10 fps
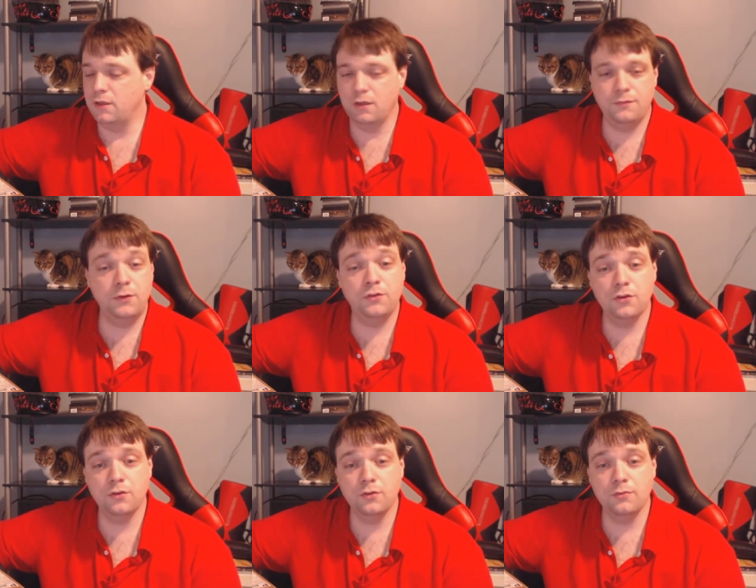a
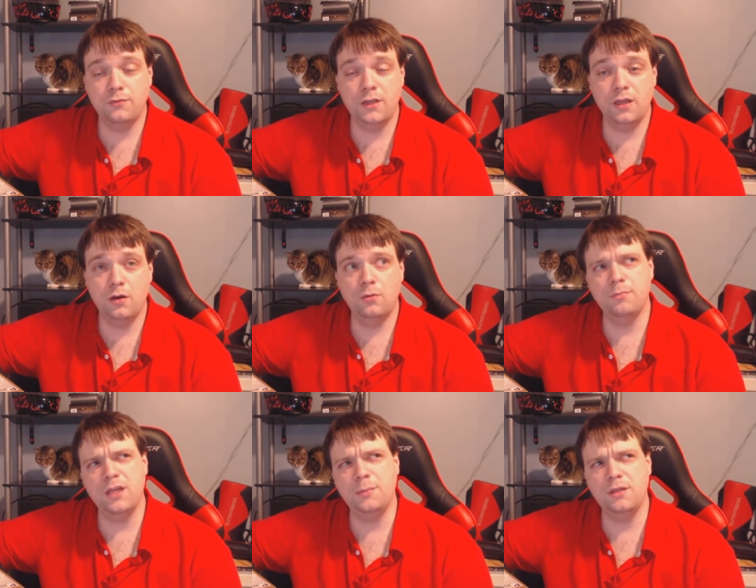future video.
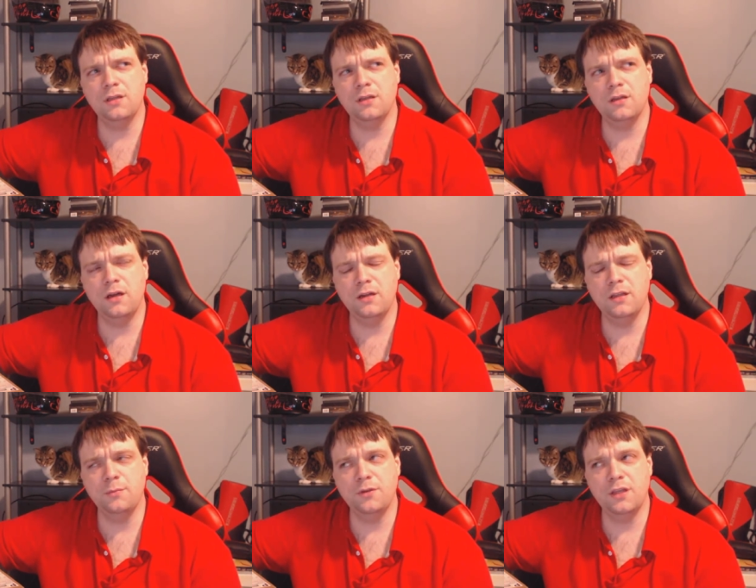Maybe I'll
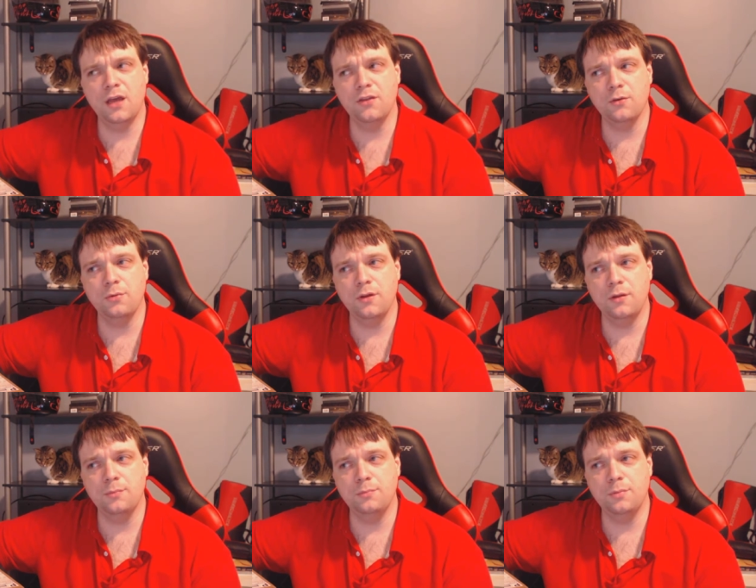edit them together
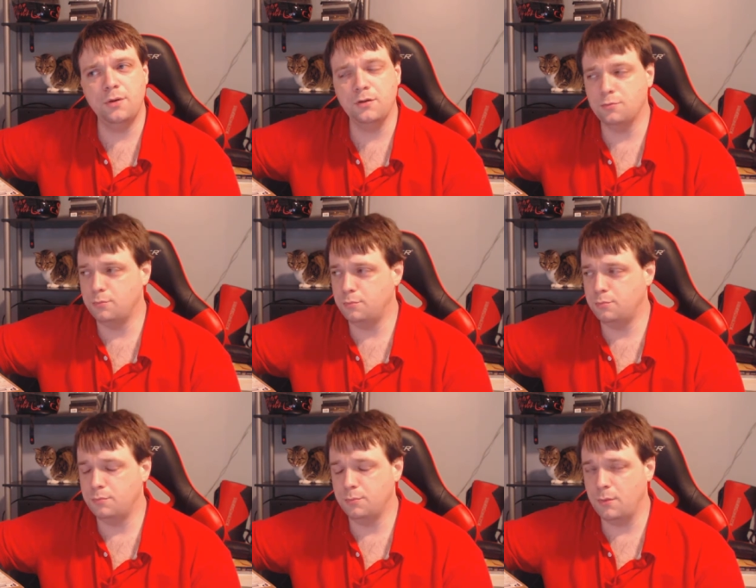and publish
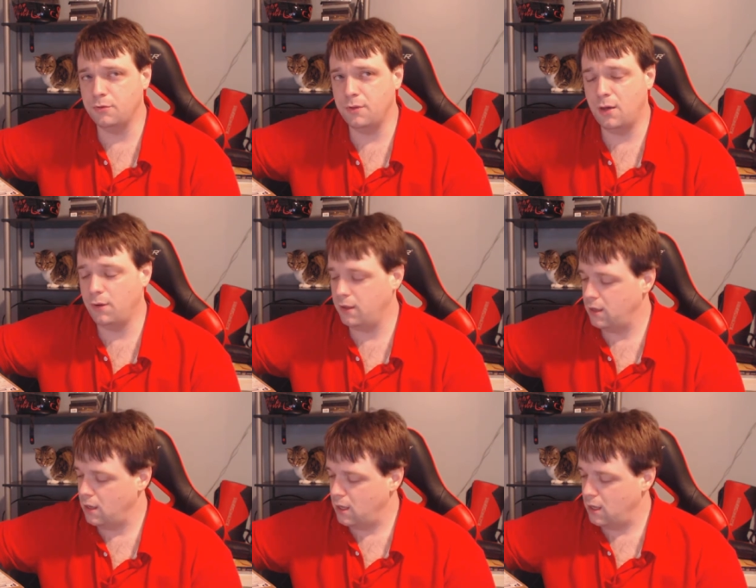them that way.